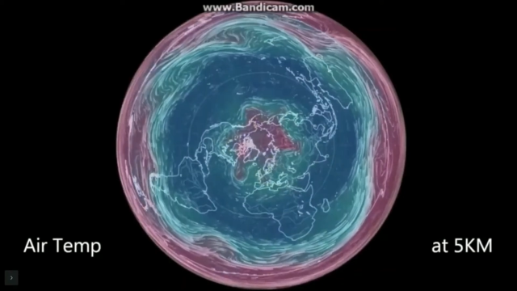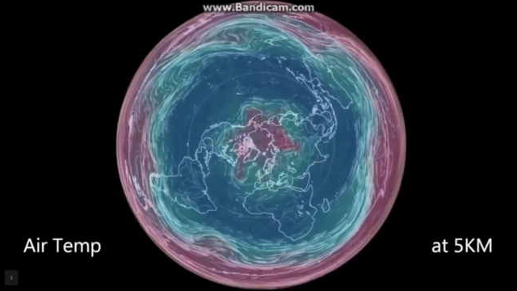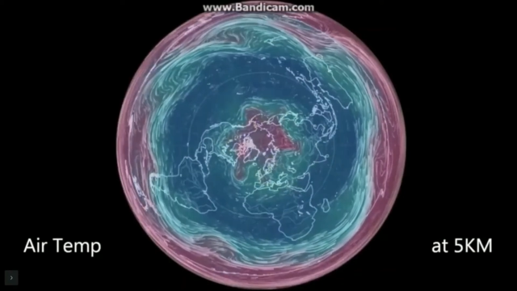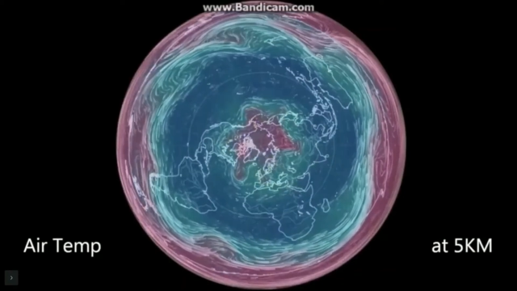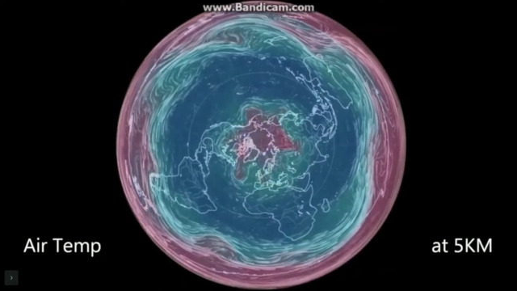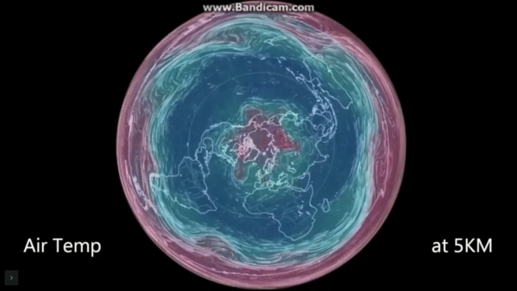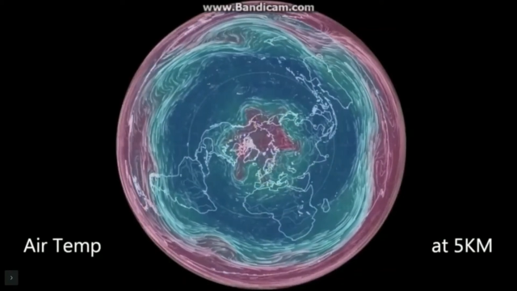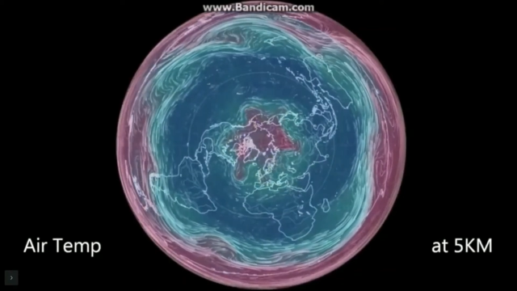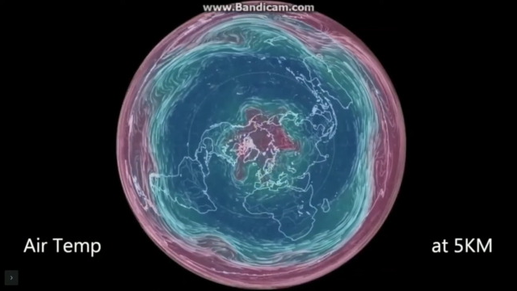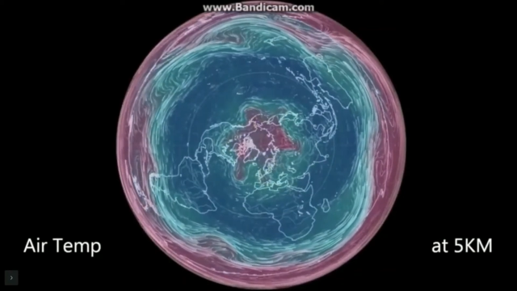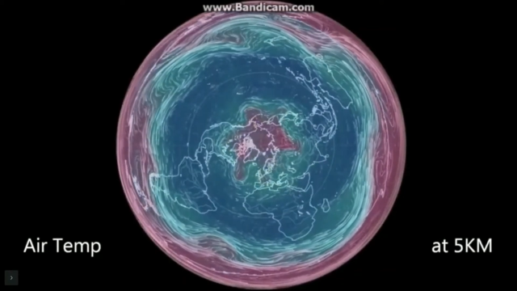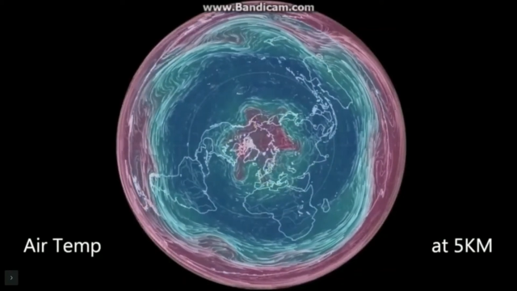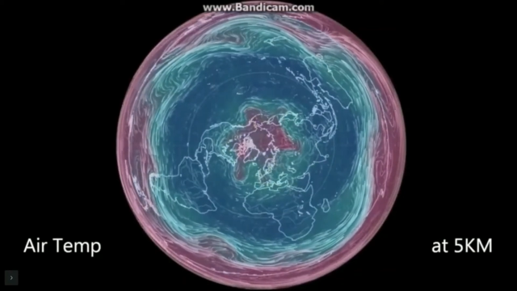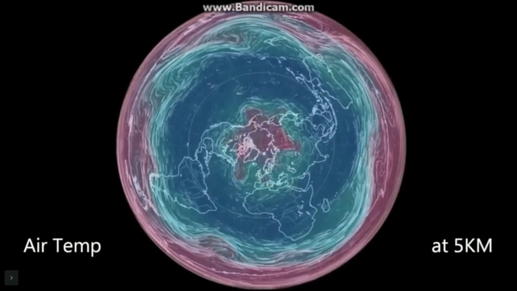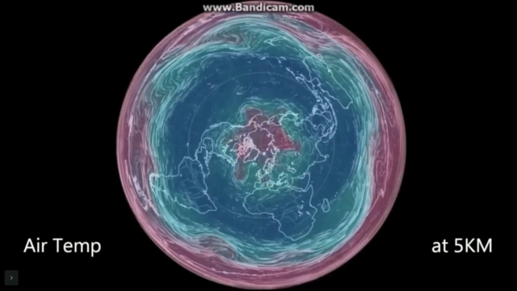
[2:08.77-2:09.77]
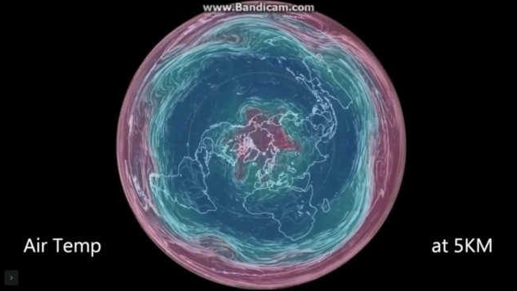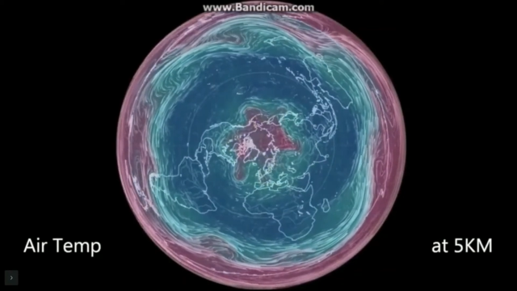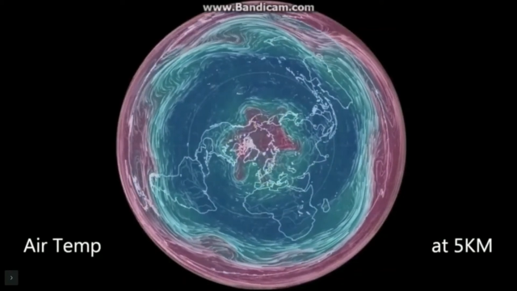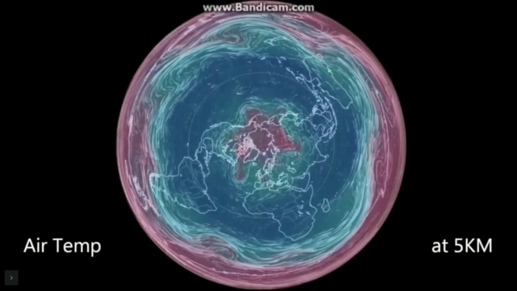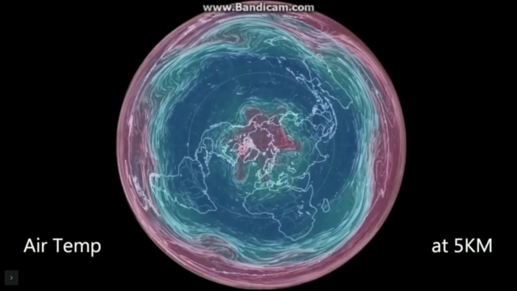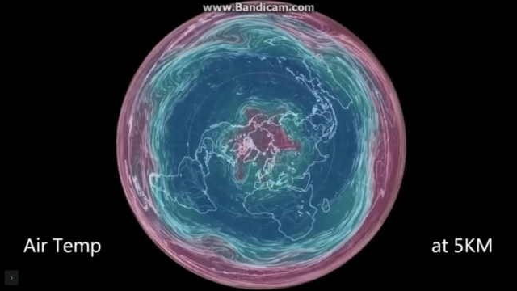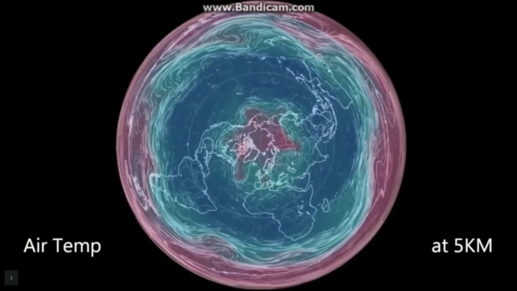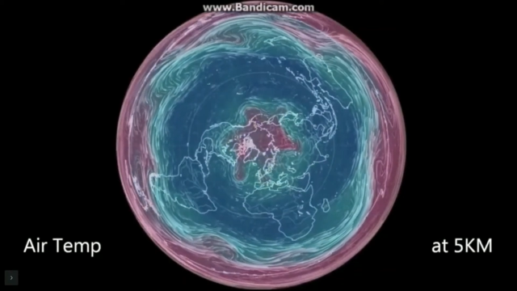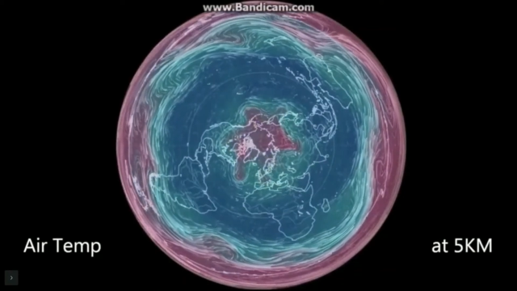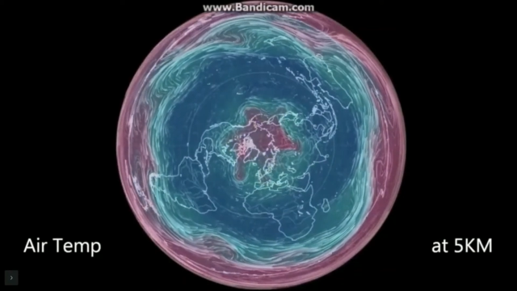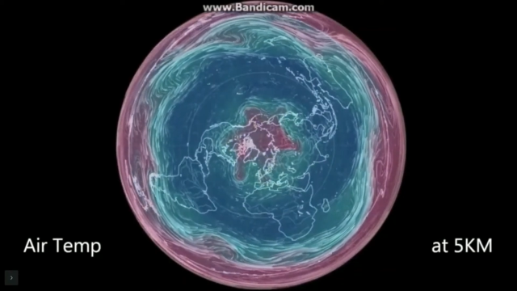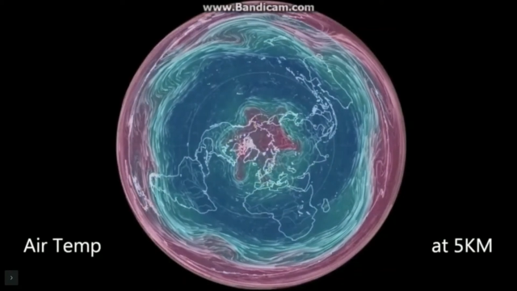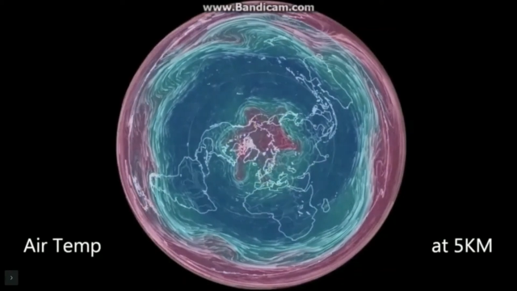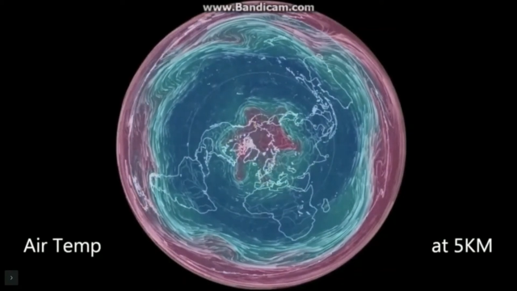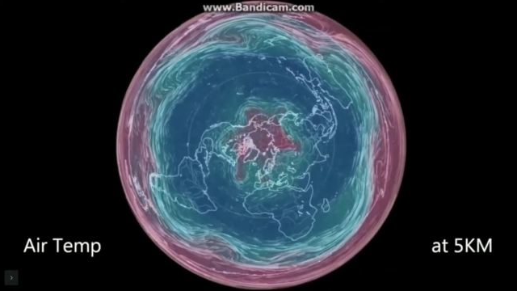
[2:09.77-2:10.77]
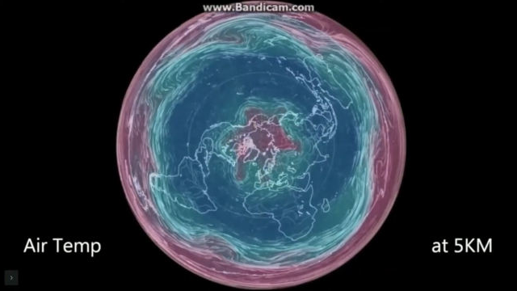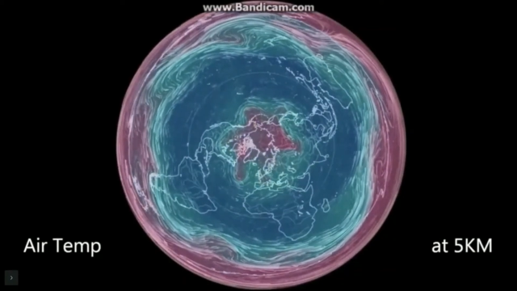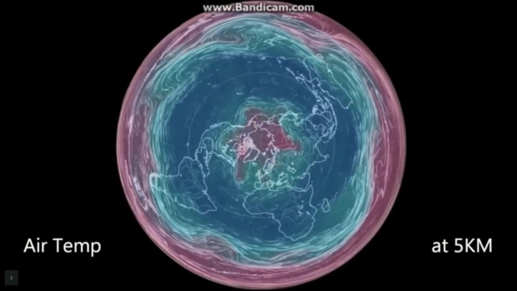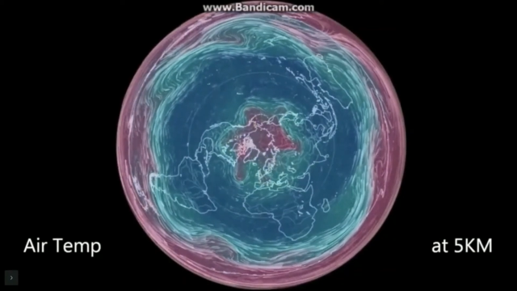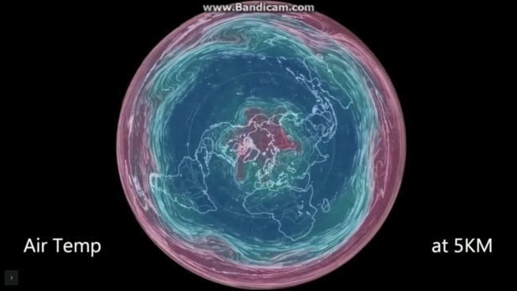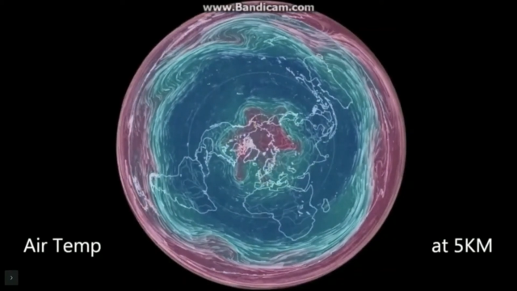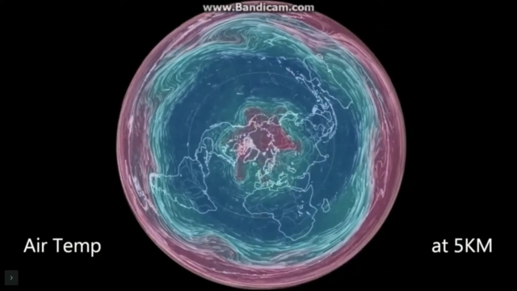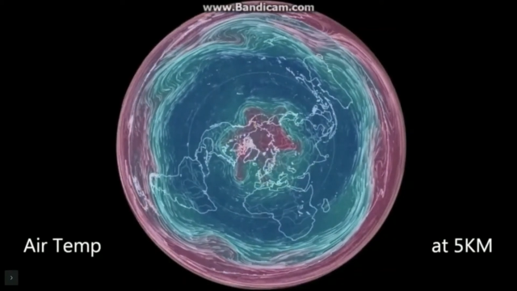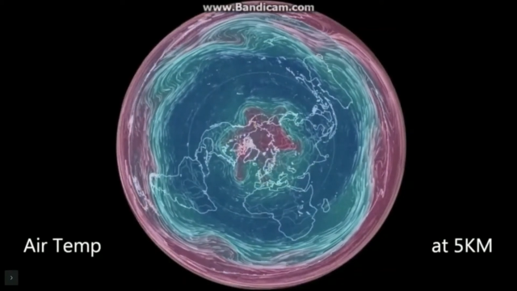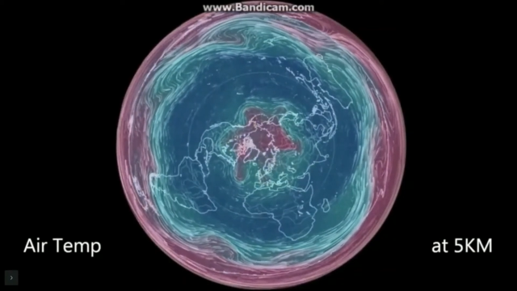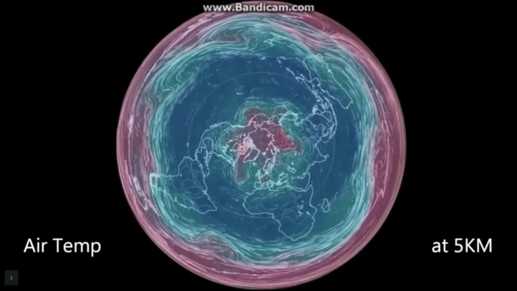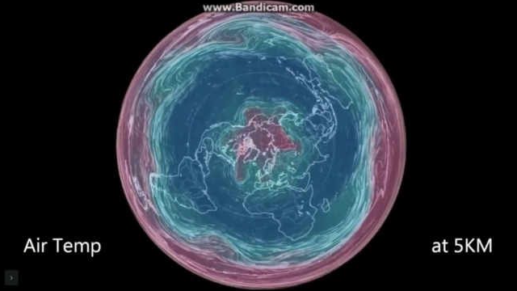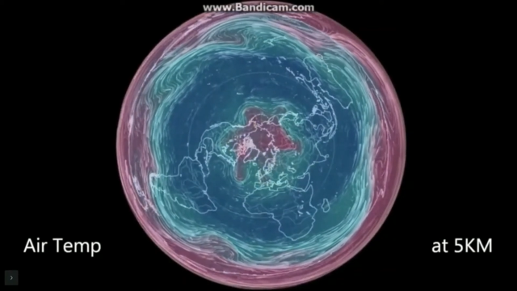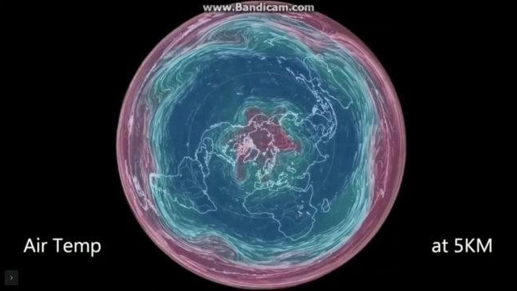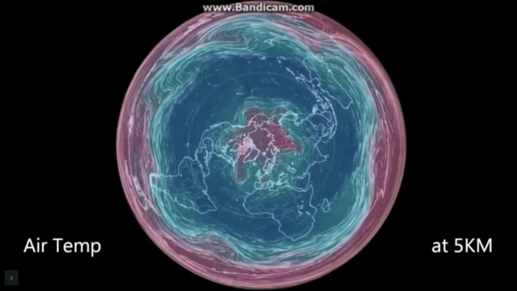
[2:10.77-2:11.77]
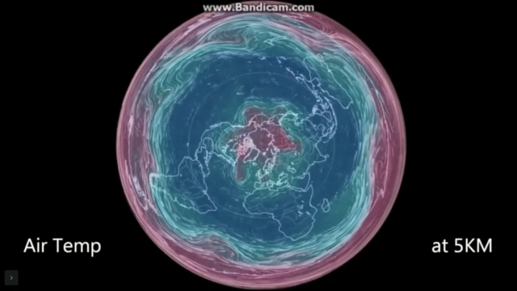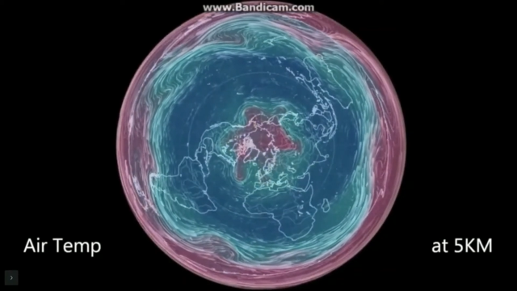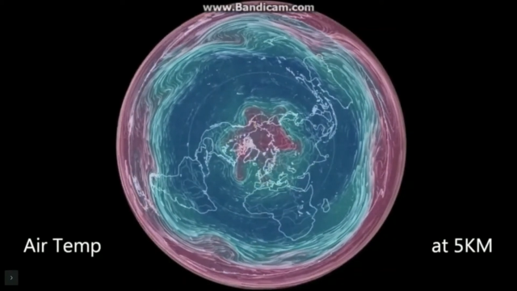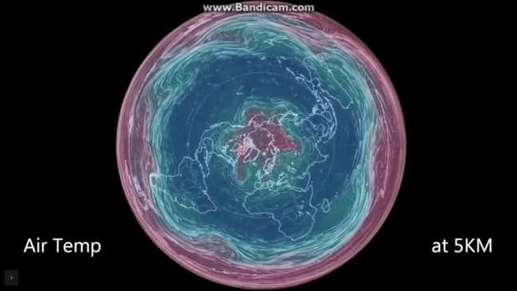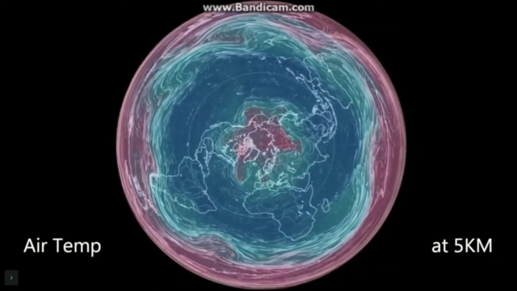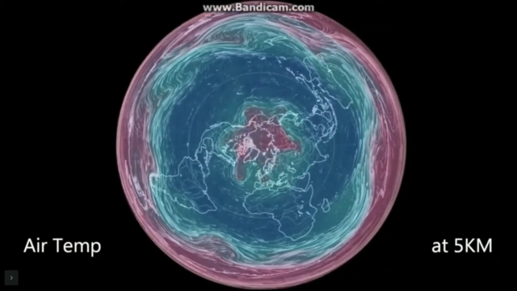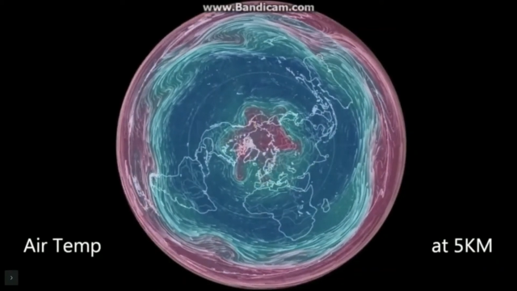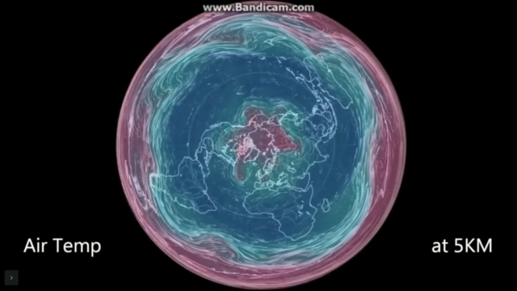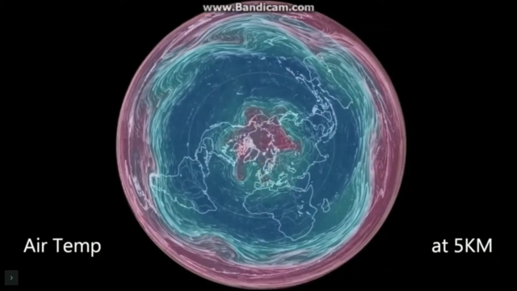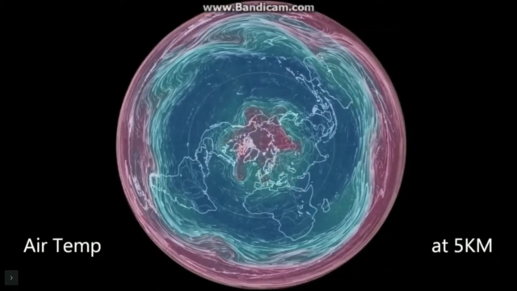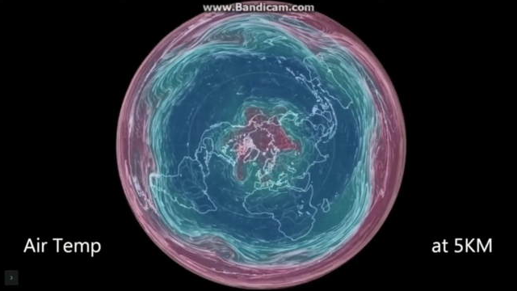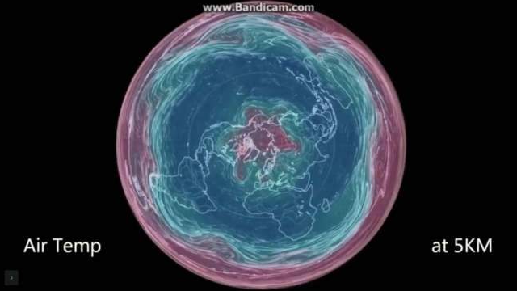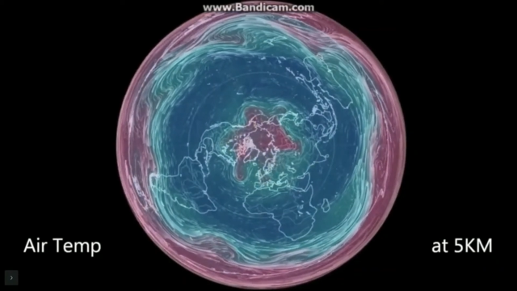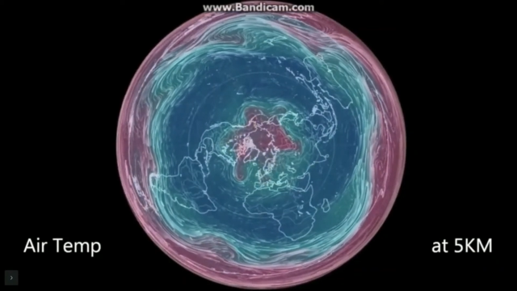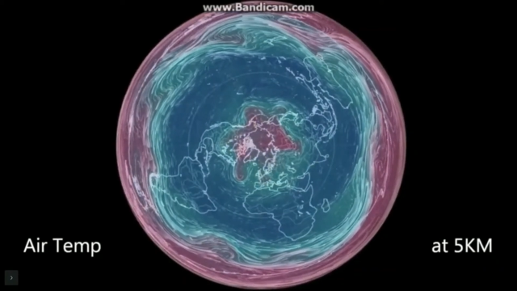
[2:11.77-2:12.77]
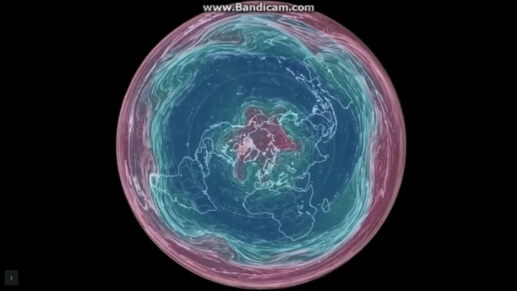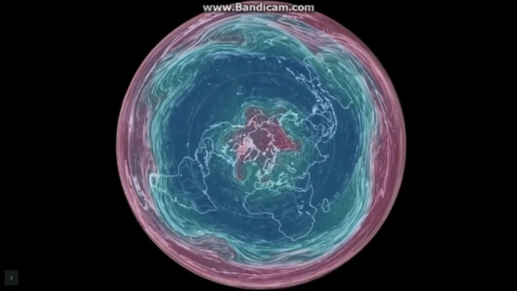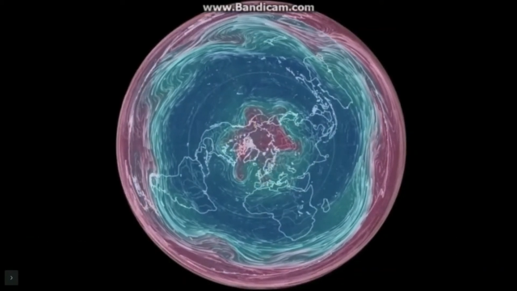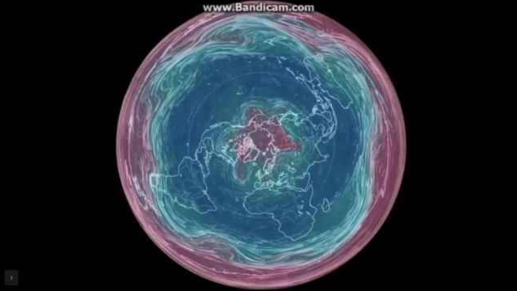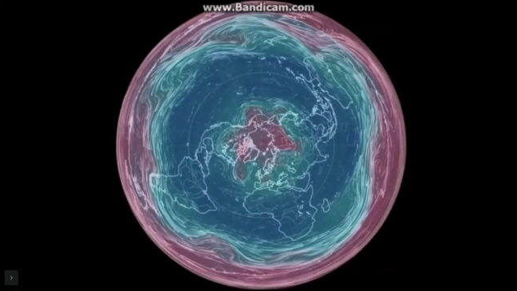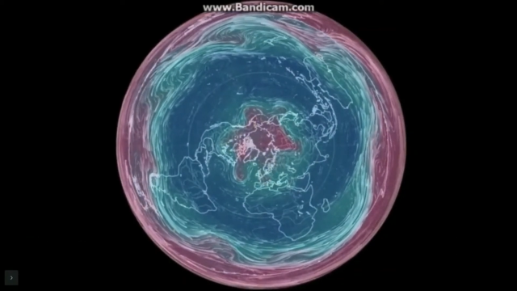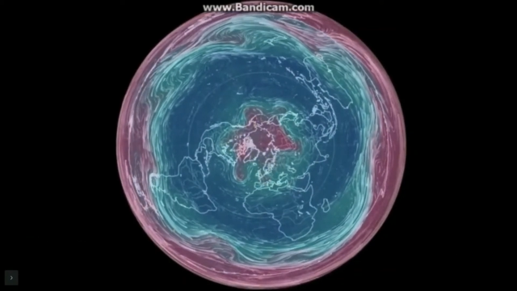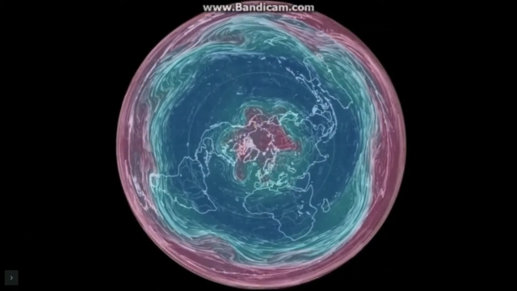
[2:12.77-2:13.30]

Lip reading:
Nobody's mouth can be seen.